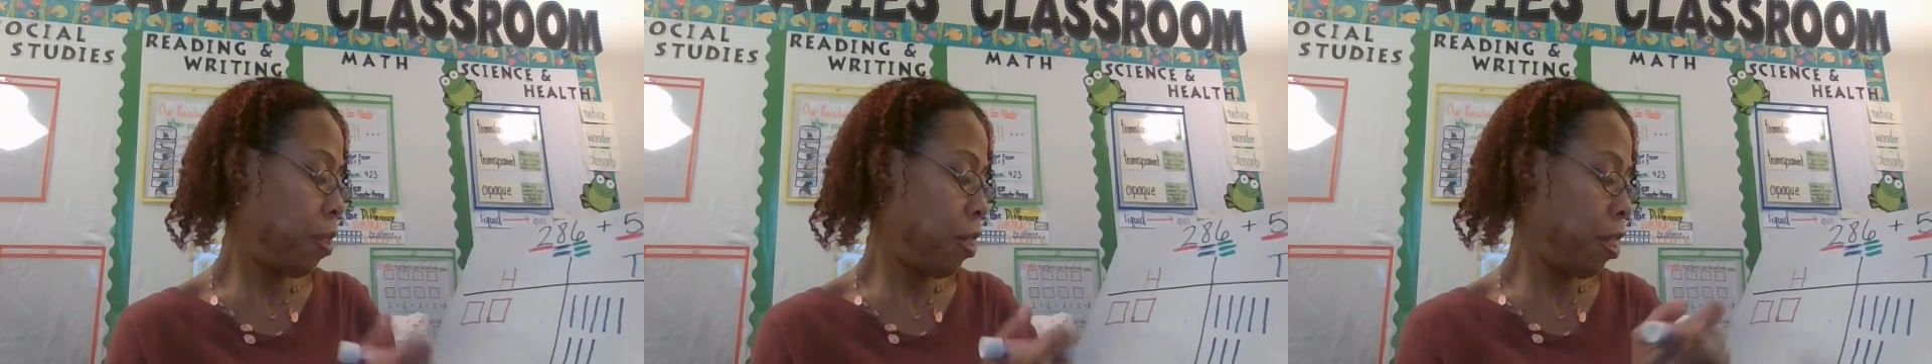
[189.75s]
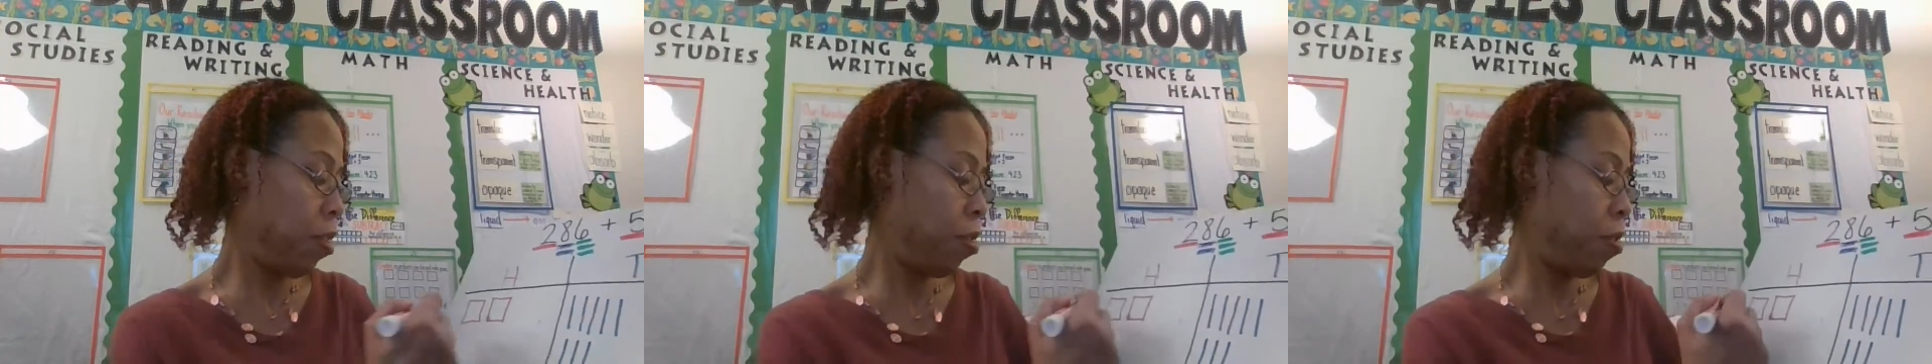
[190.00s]

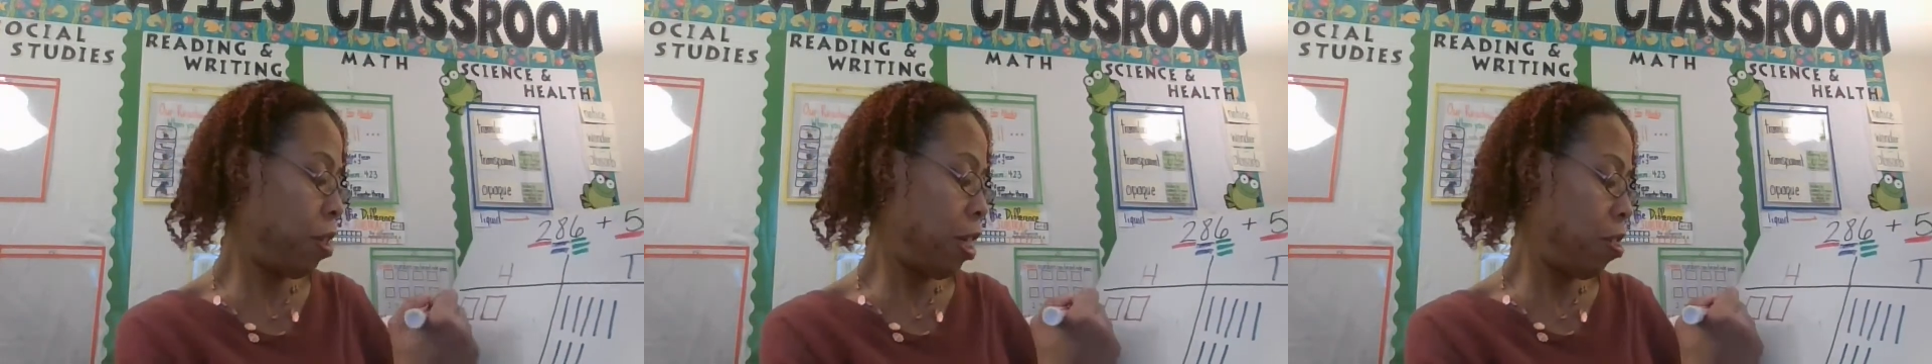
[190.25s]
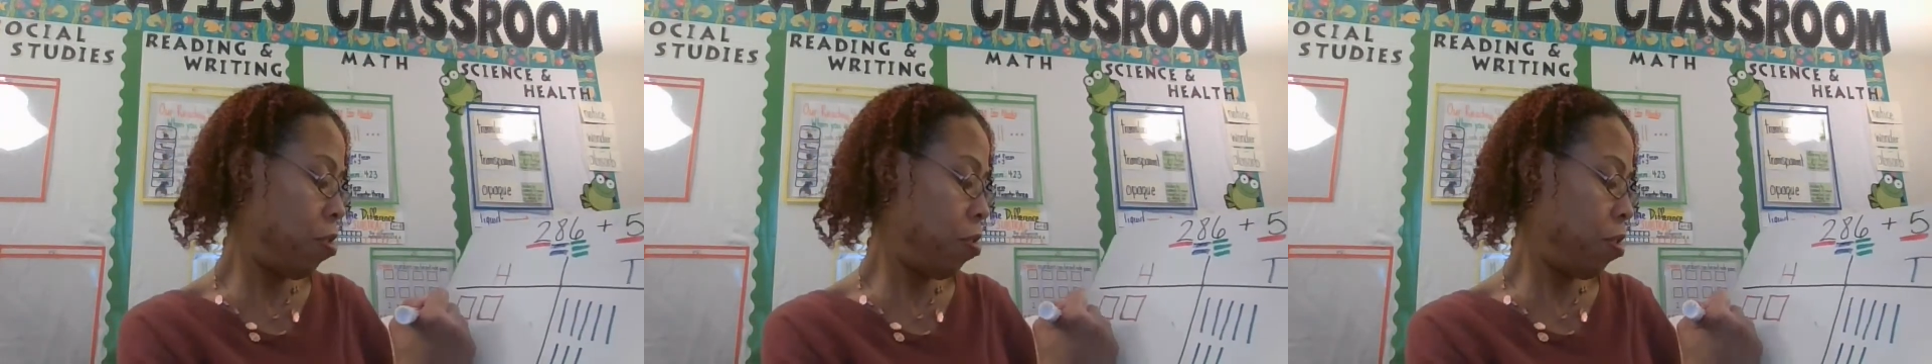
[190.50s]
Let's go ahead
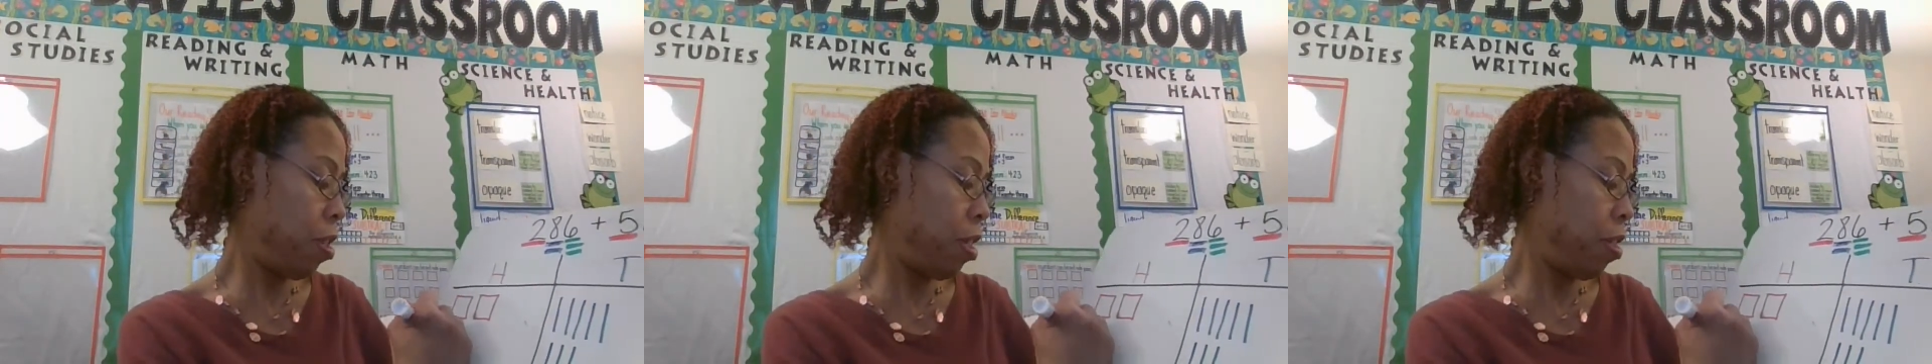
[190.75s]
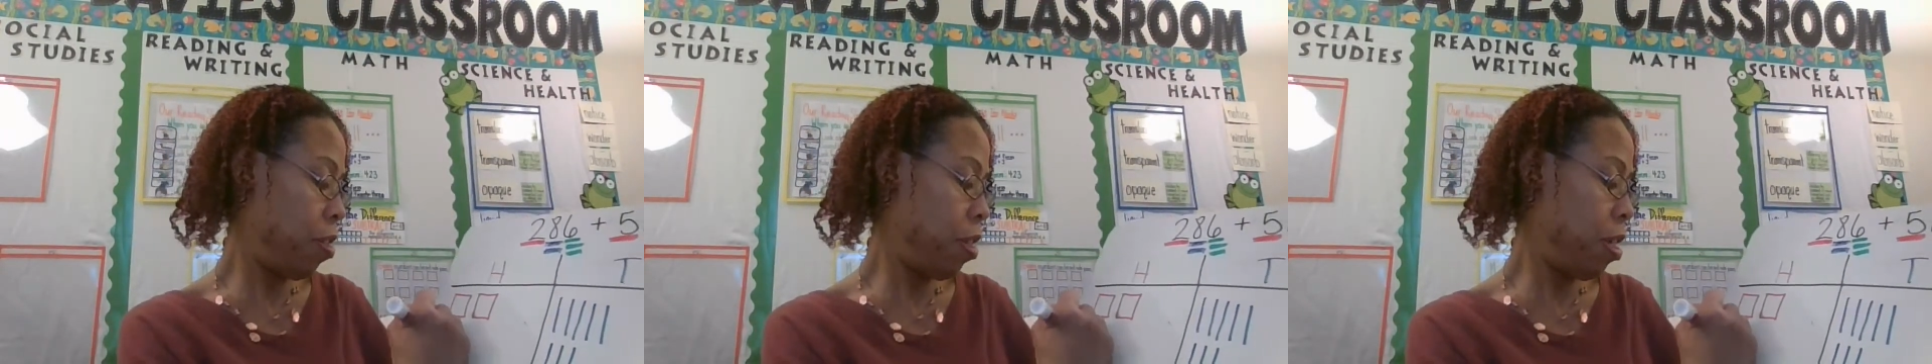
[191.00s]
and draw
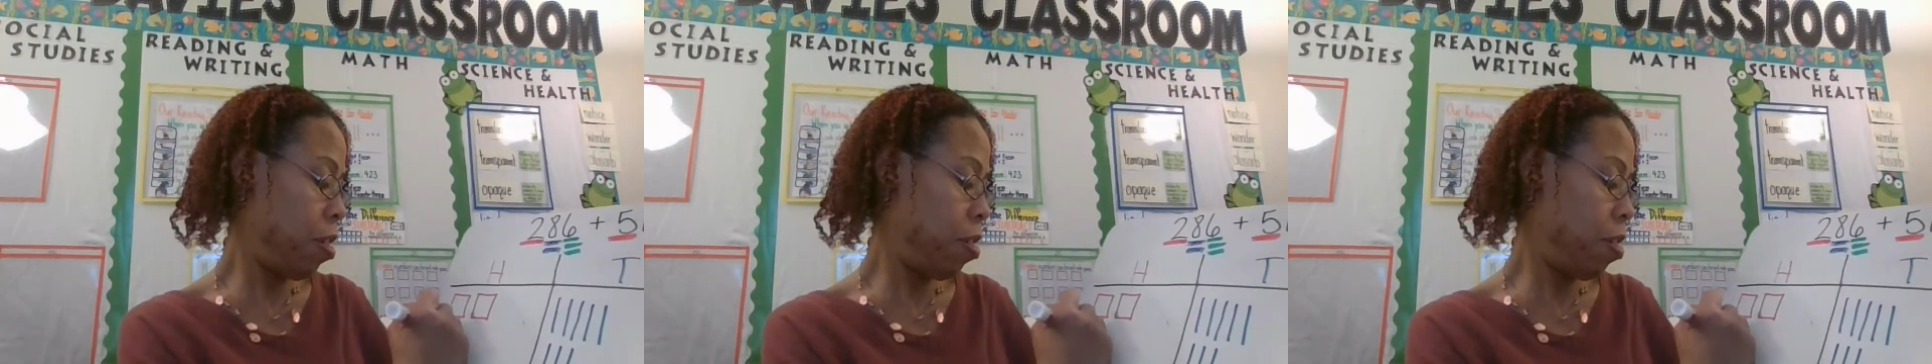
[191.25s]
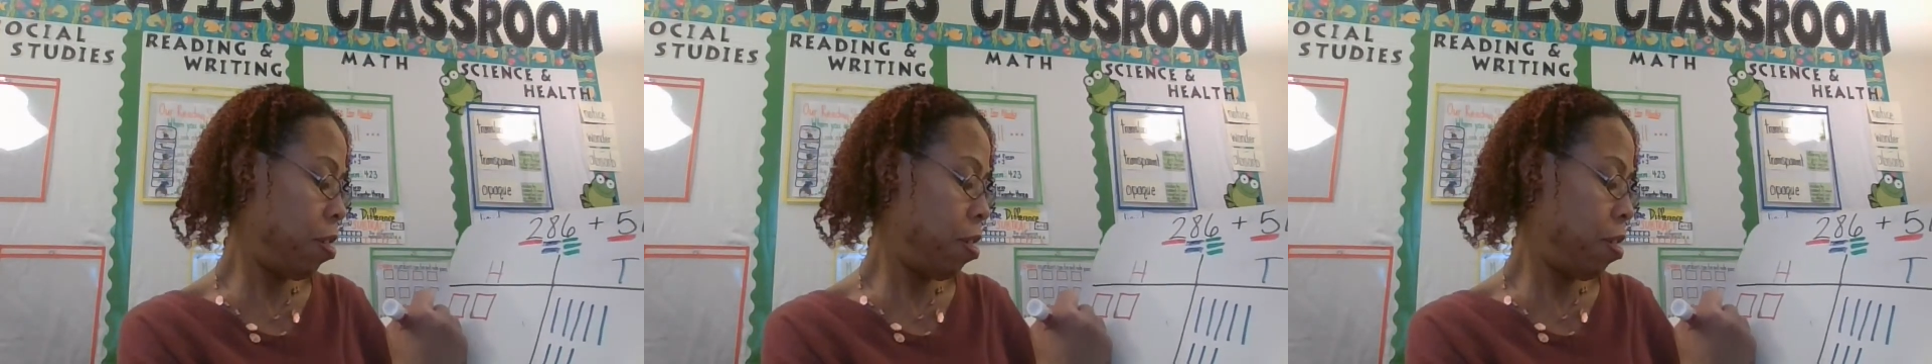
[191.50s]
down here.